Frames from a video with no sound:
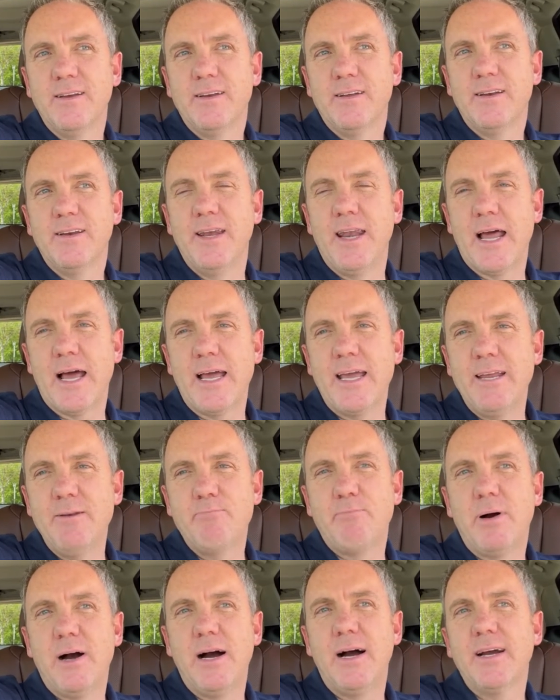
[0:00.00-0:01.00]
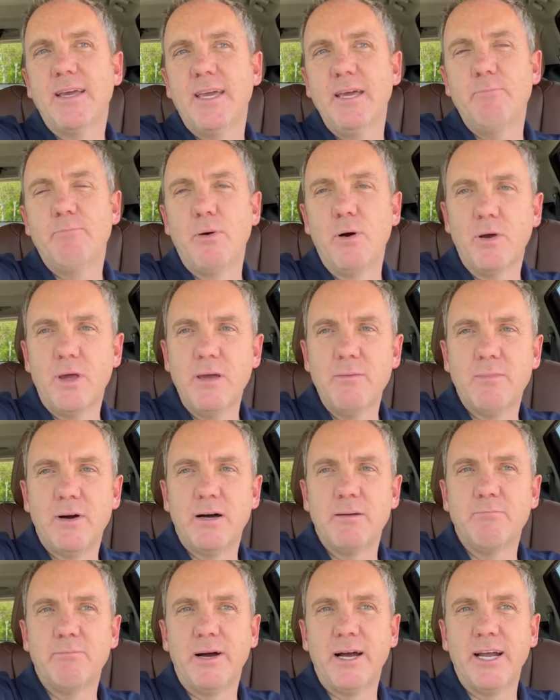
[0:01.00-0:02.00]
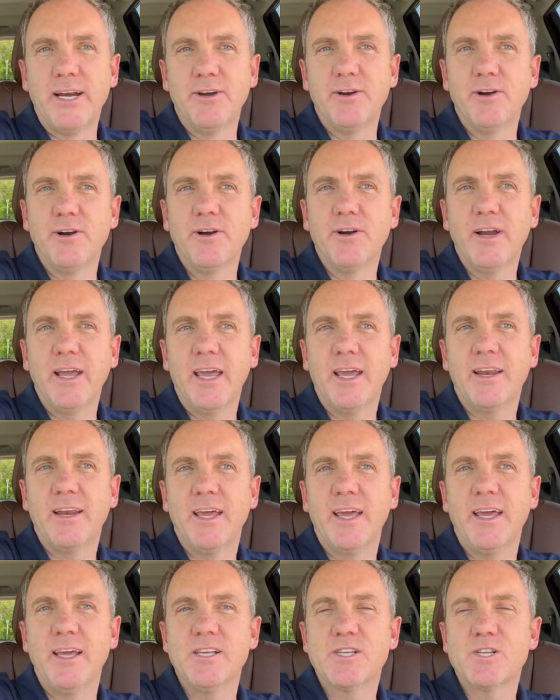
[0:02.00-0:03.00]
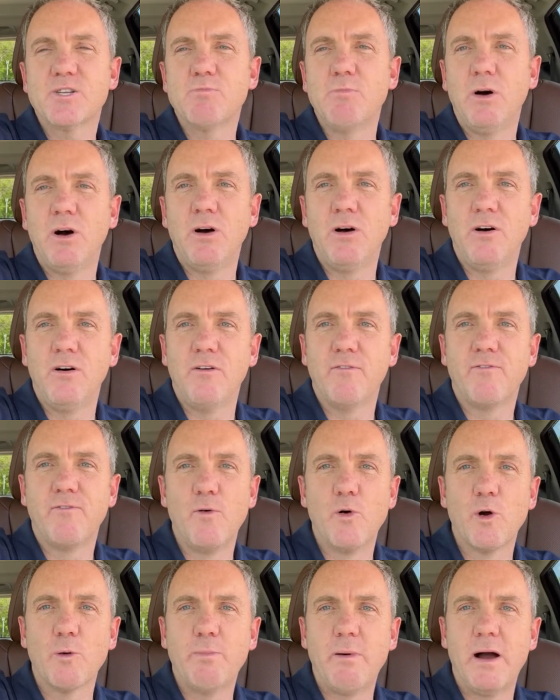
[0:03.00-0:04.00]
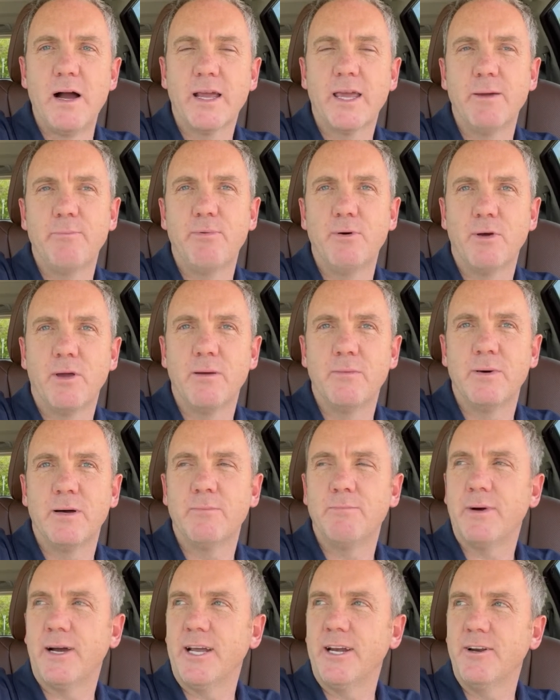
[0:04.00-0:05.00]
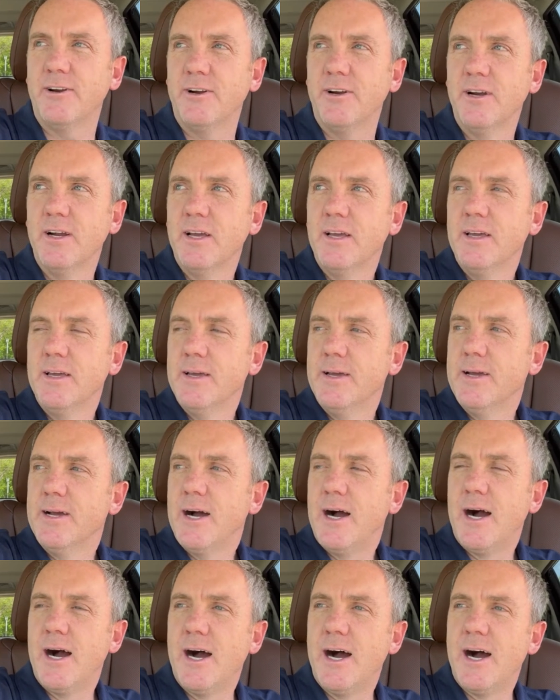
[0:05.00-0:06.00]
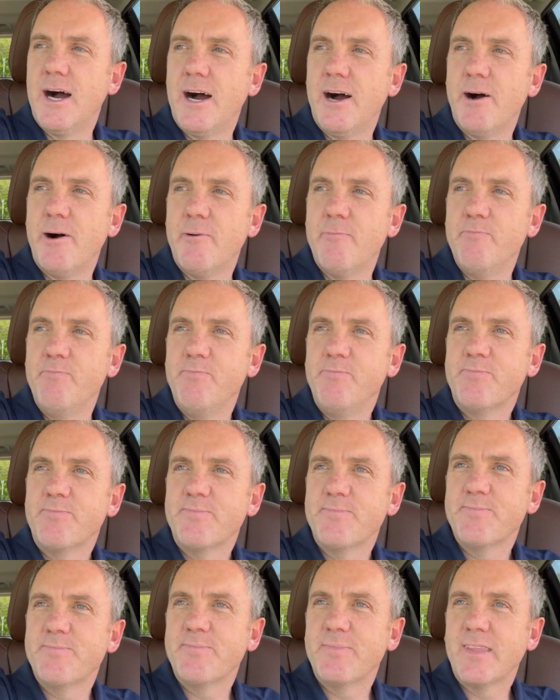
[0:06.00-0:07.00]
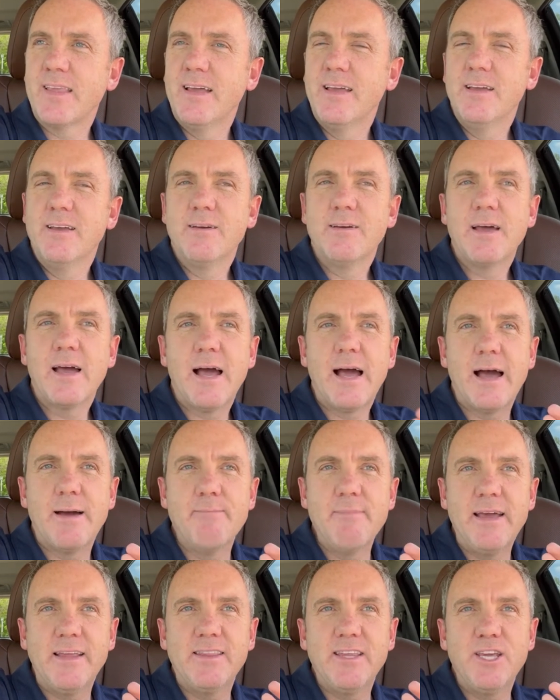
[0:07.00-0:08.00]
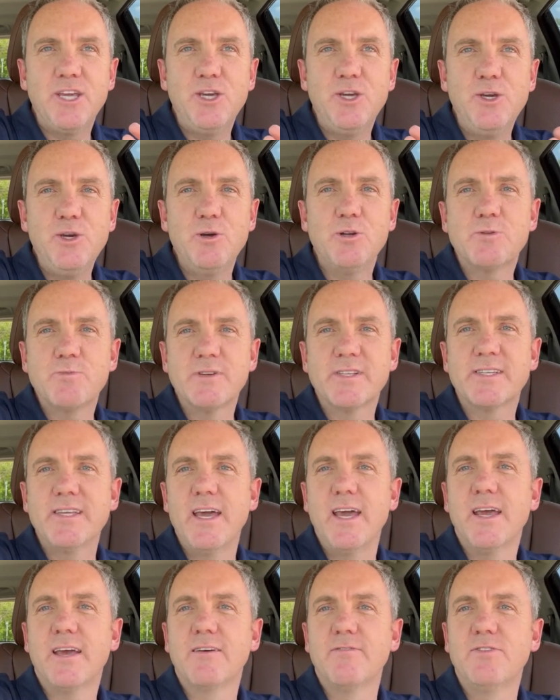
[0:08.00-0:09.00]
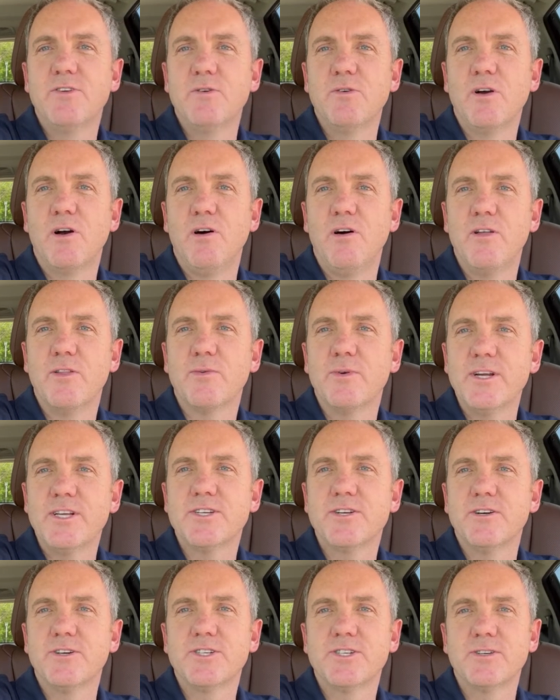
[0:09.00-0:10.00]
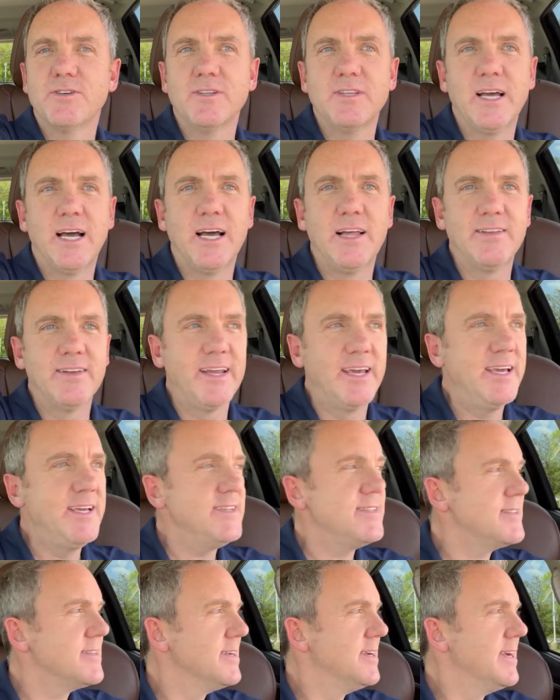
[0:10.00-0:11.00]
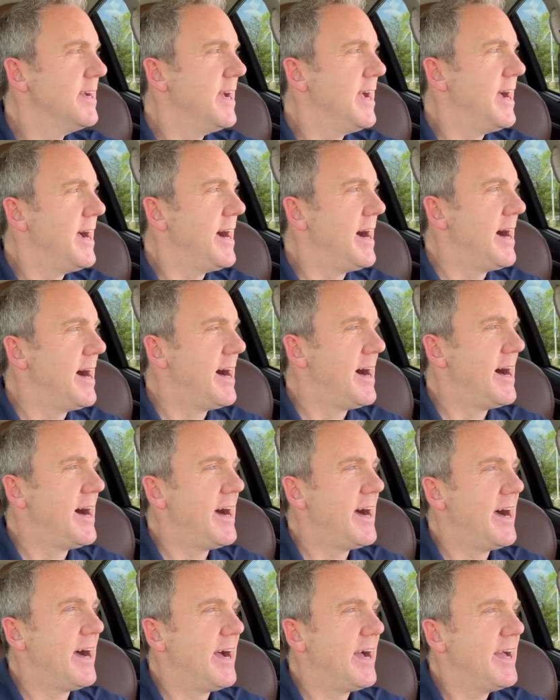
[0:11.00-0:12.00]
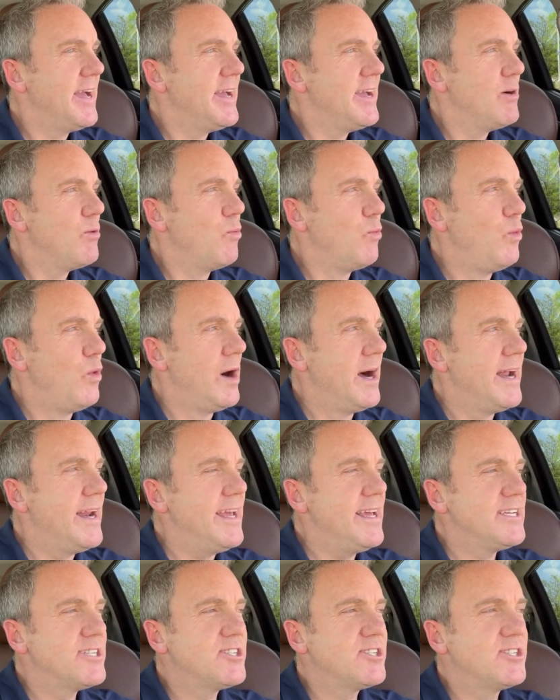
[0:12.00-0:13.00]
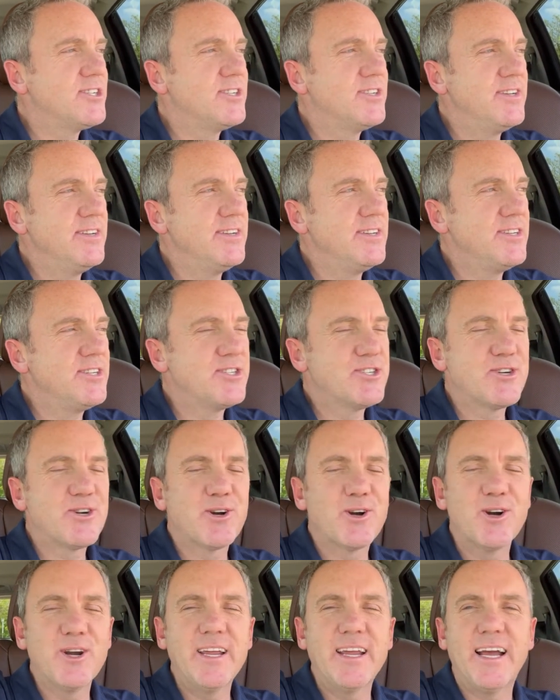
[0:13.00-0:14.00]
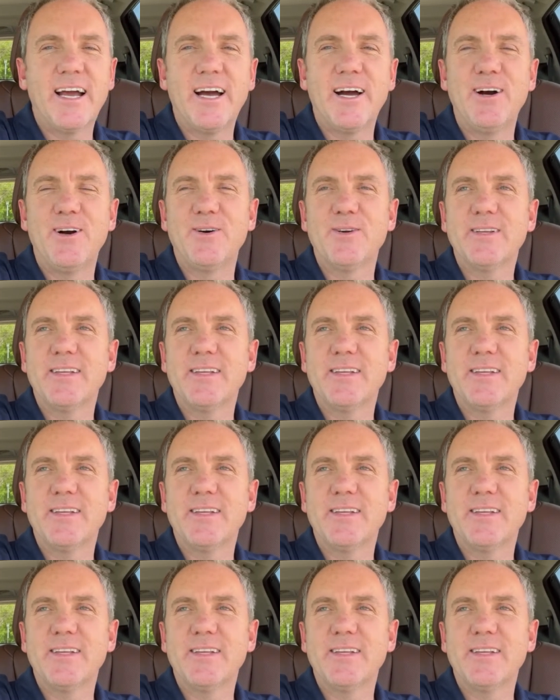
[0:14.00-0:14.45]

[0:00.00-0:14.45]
9-pocket Pokemon binder and a small 4-pocket Pokemon binder. I made the huge mistake of doing all the research during the holidays. What is turning out